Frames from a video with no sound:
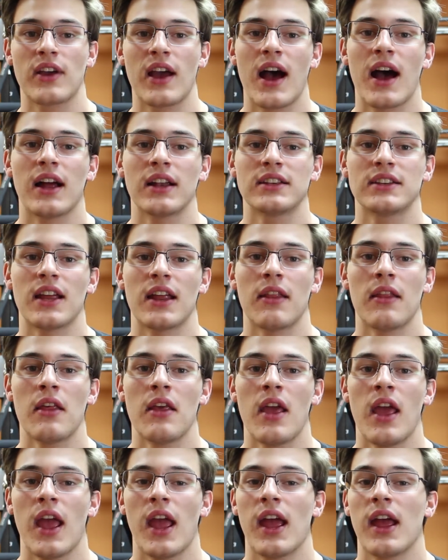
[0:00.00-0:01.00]
content,
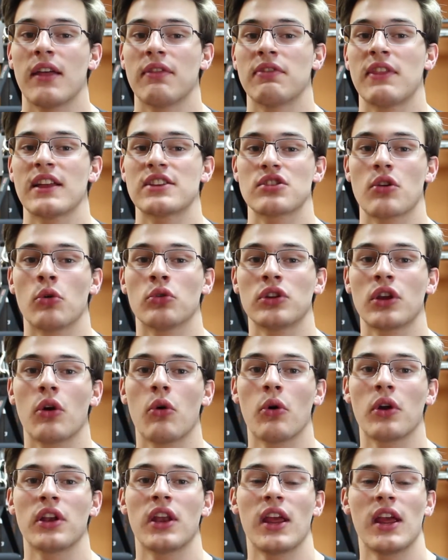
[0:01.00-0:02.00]
and that's only
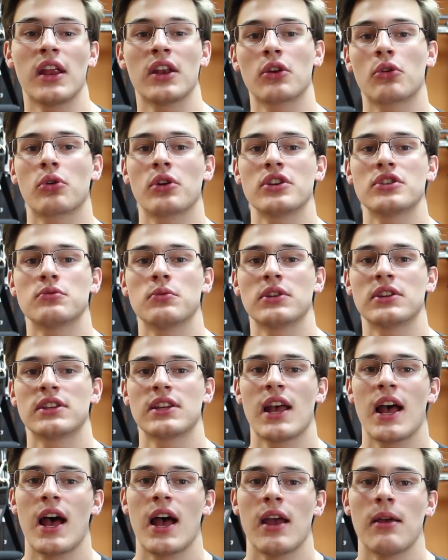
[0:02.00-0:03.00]
going to increase with
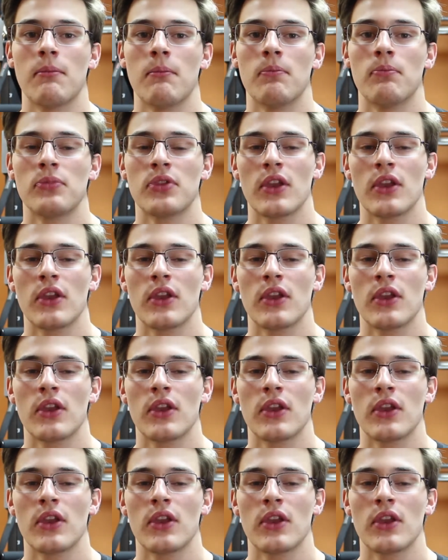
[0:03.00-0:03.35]
time.